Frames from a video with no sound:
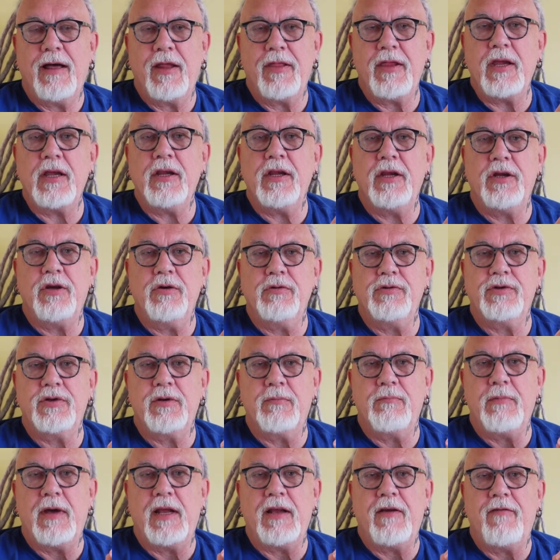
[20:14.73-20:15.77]
I think they do
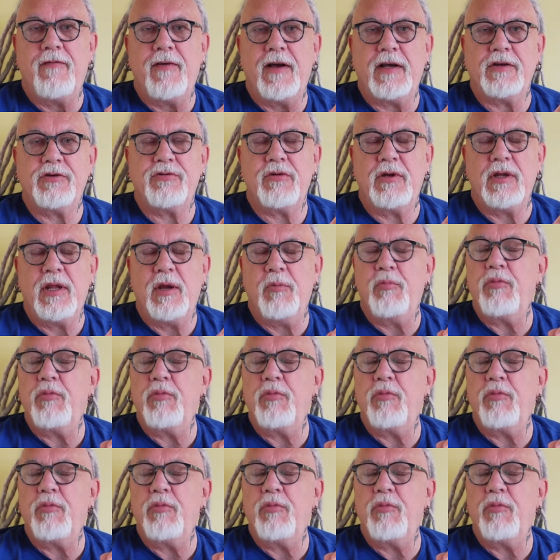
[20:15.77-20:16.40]
some manufacturing.